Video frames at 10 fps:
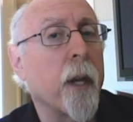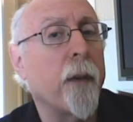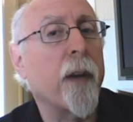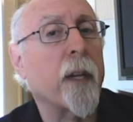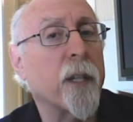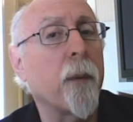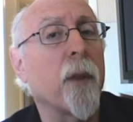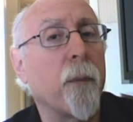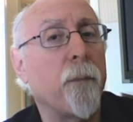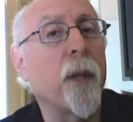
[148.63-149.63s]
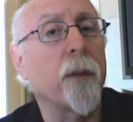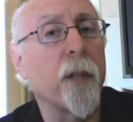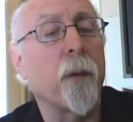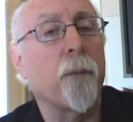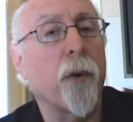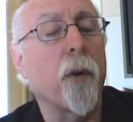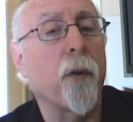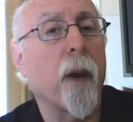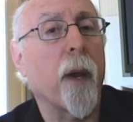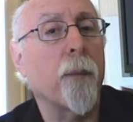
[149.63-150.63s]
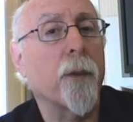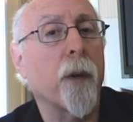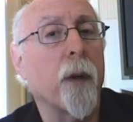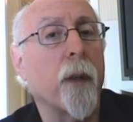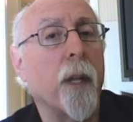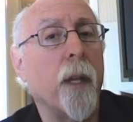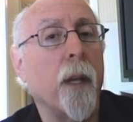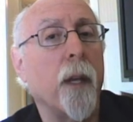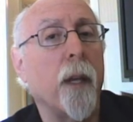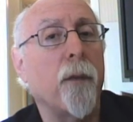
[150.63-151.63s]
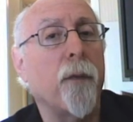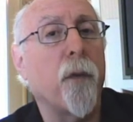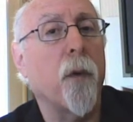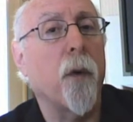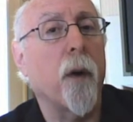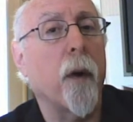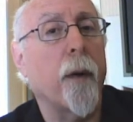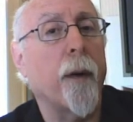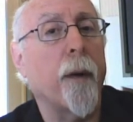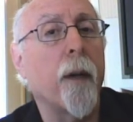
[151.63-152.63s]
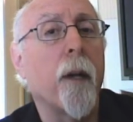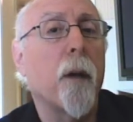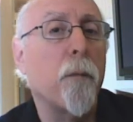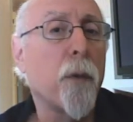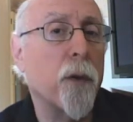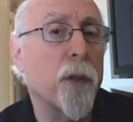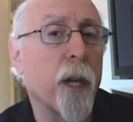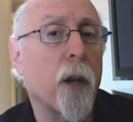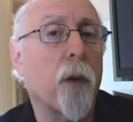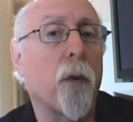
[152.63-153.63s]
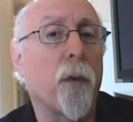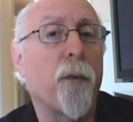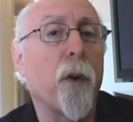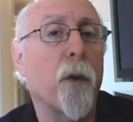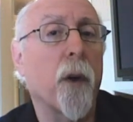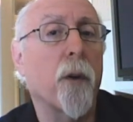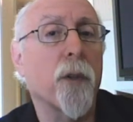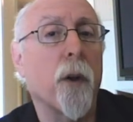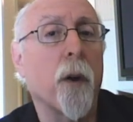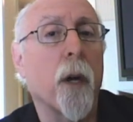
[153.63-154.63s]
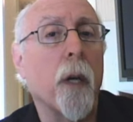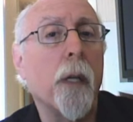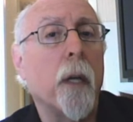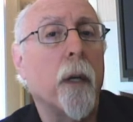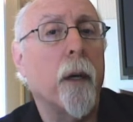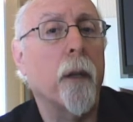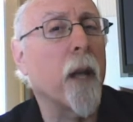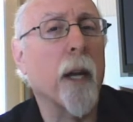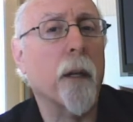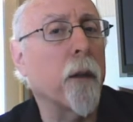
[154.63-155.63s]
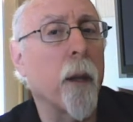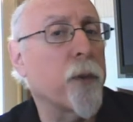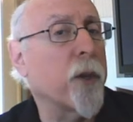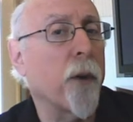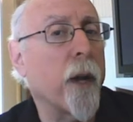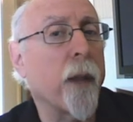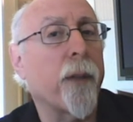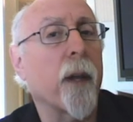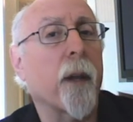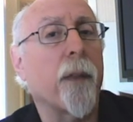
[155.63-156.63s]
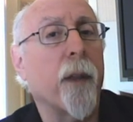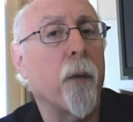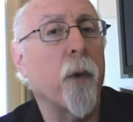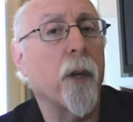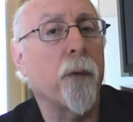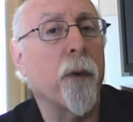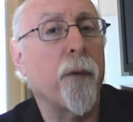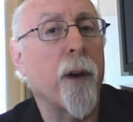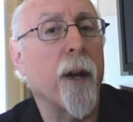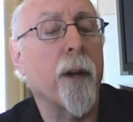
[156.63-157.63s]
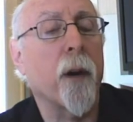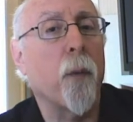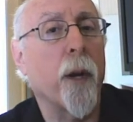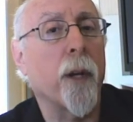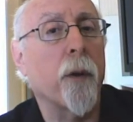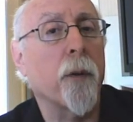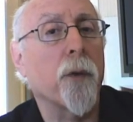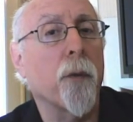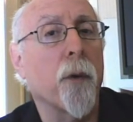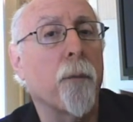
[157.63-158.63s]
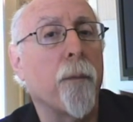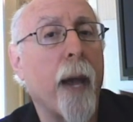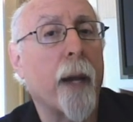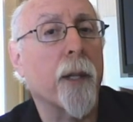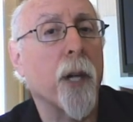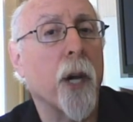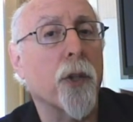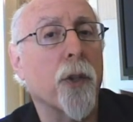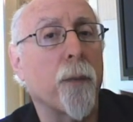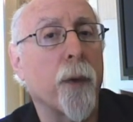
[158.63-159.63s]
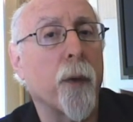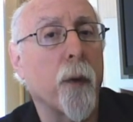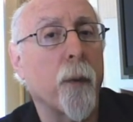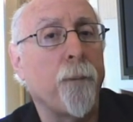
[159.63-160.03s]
In fact, some of the built-in programs on the E for music or photos are a lot clumsier, I think, than what you would find on a Windows or Macintosh computer.